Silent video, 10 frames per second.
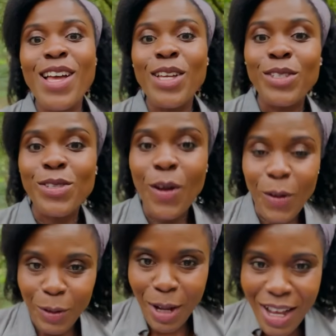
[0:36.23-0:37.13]

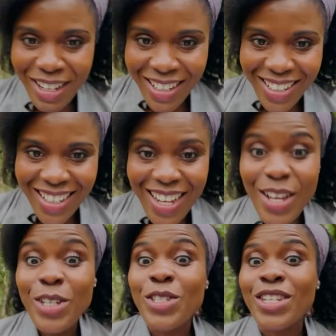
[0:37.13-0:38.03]
So
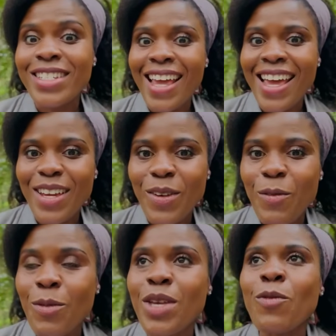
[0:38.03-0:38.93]
today
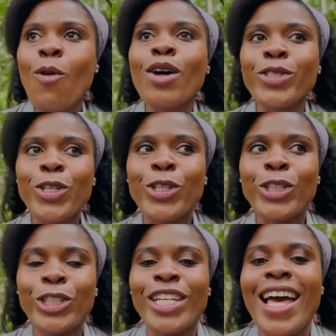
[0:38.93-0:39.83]
we want to
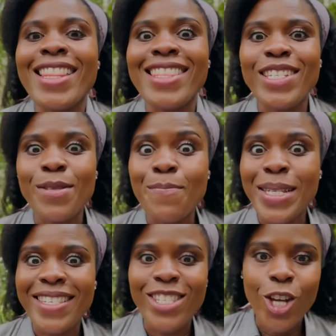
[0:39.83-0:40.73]
look at this
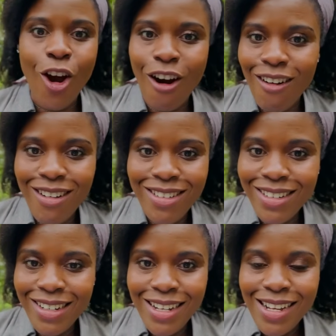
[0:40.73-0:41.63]
bizarre
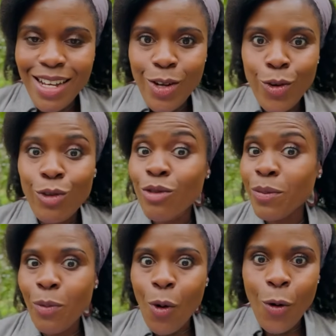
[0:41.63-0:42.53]

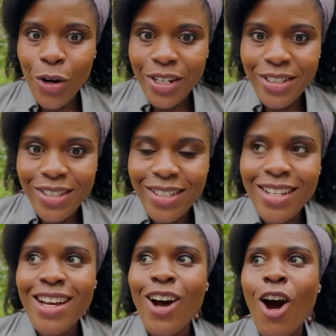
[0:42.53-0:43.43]
report
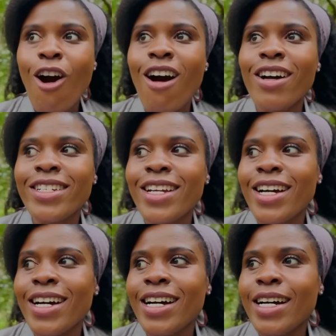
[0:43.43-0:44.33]
on
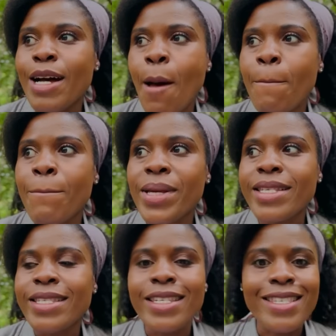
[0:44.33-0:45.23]

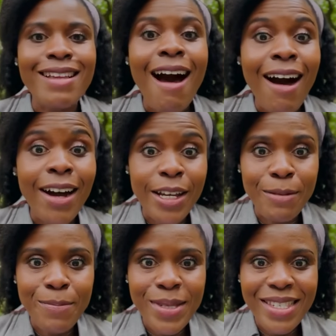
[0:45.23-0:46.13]
Business
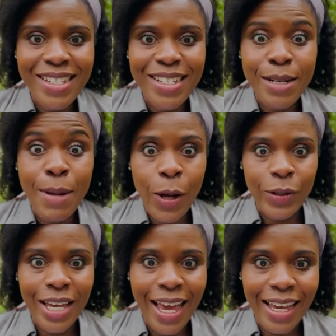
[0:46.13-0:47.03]
Times
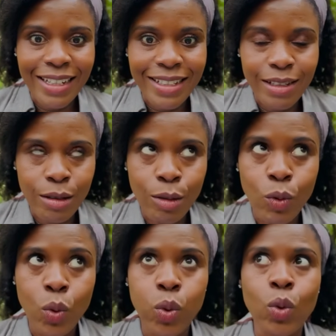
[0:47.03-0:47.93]
about Kate.
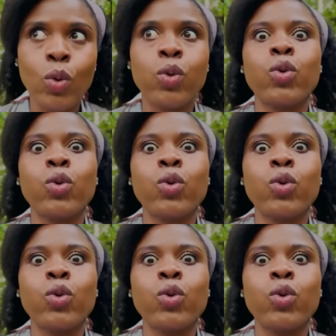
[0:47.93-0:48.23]
Whew.